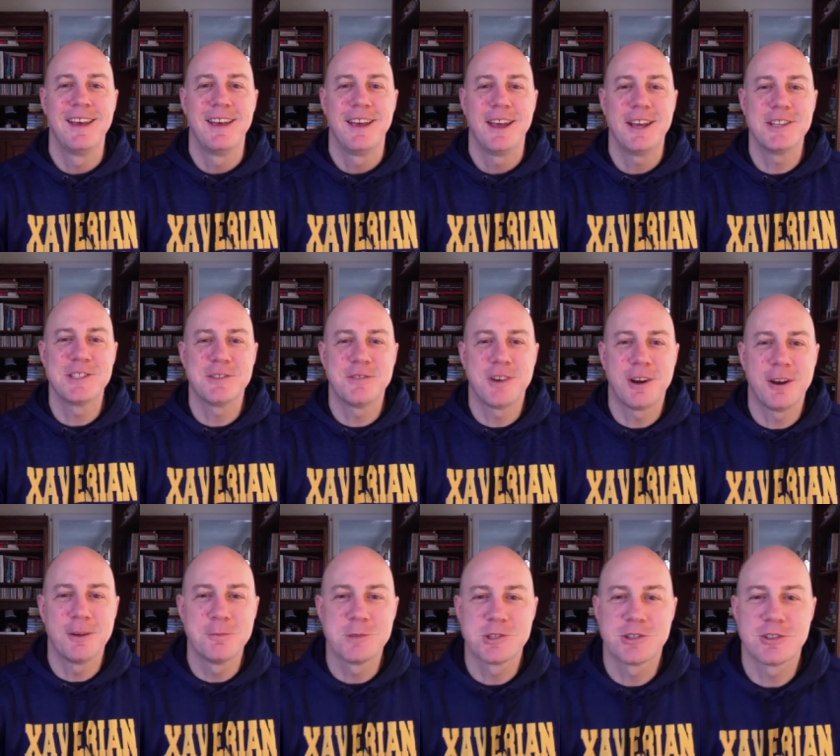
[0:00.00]
Hey
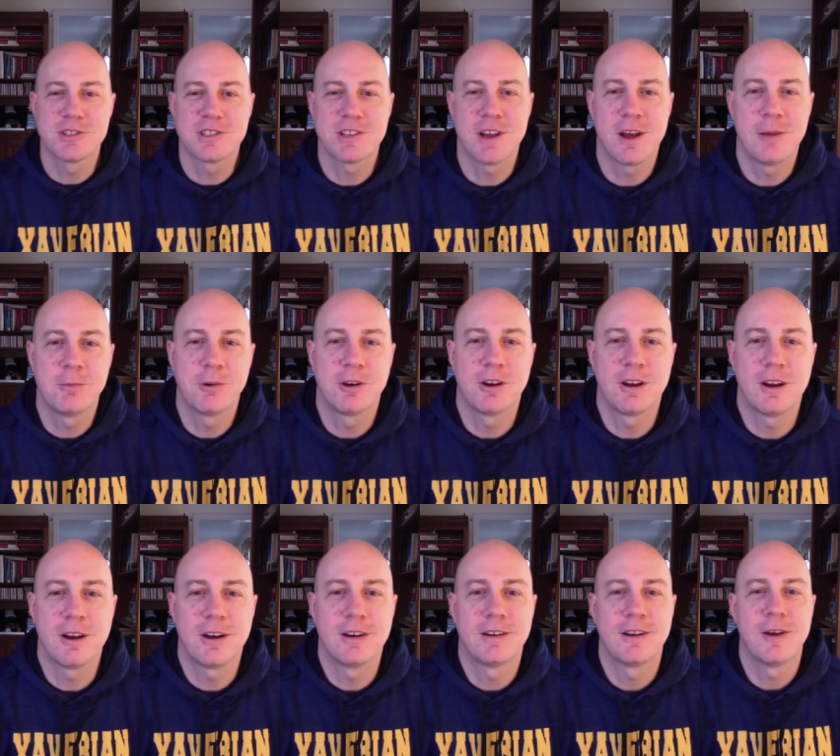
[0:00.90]
Xaverian, Mr. Steinberger
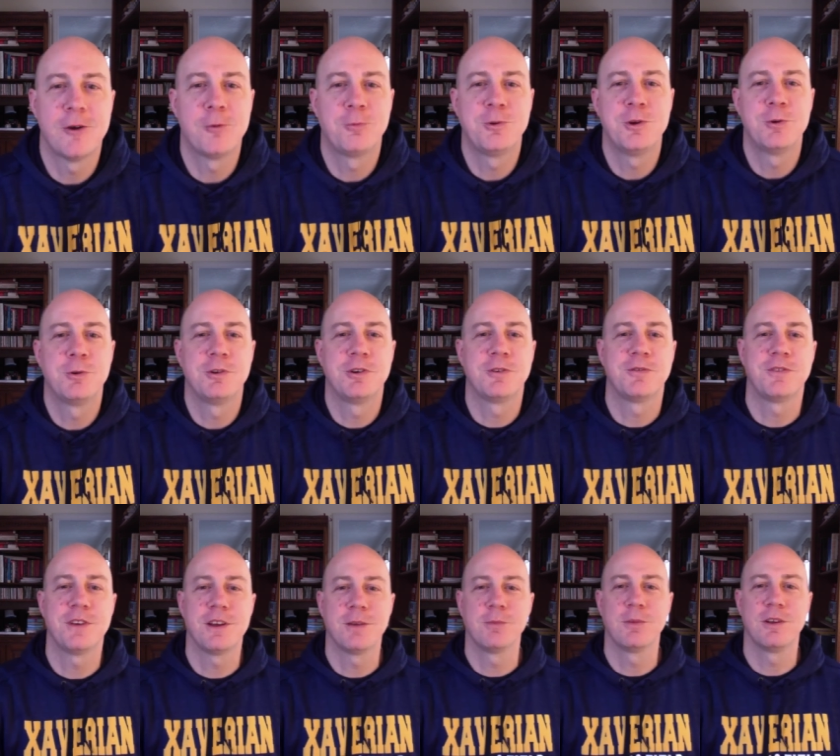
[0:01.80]
here. I hope you and your
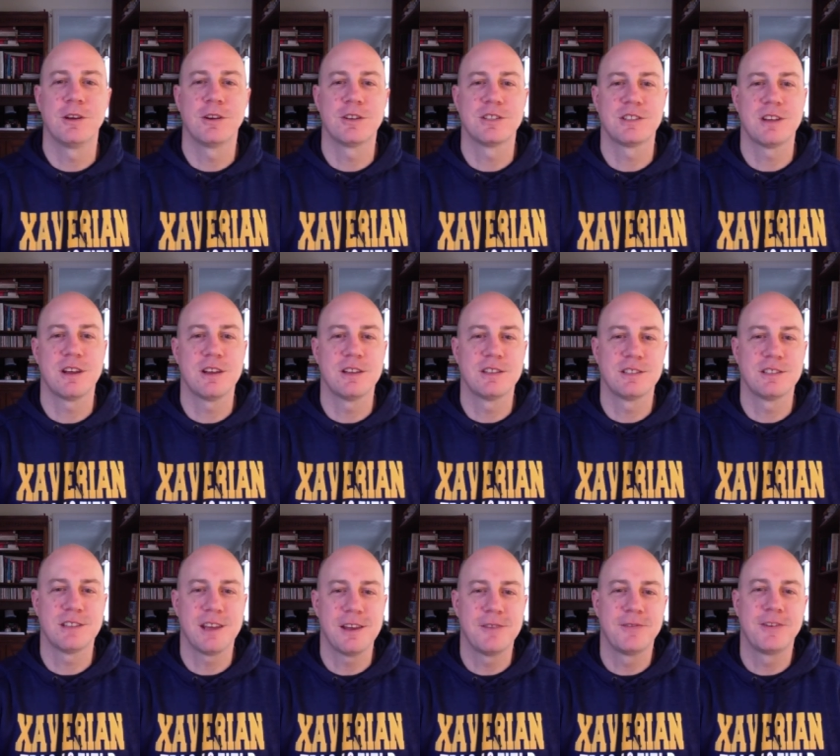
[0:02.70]
family are staying
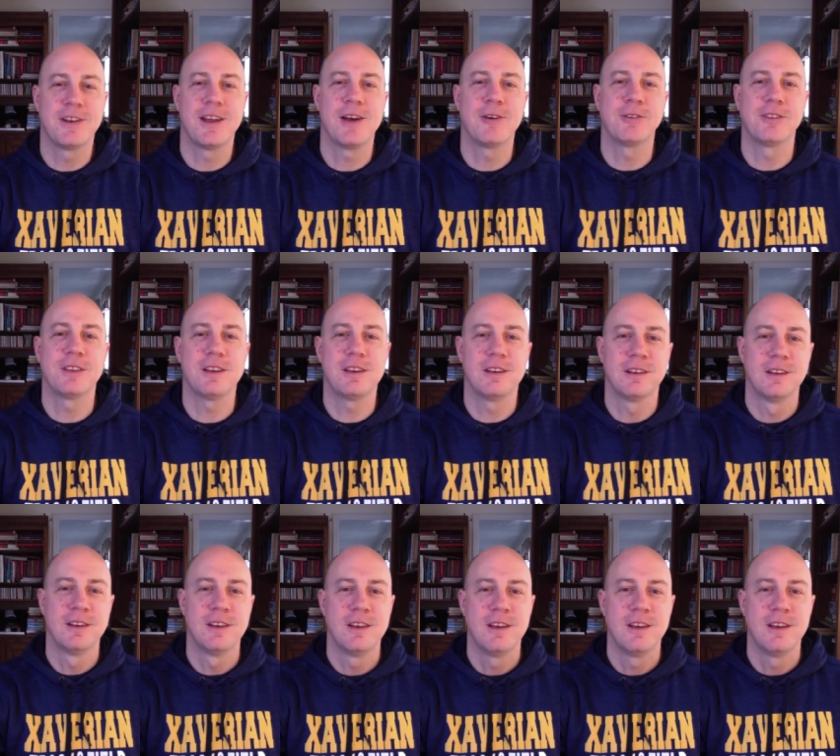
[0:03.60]
safe and healthy.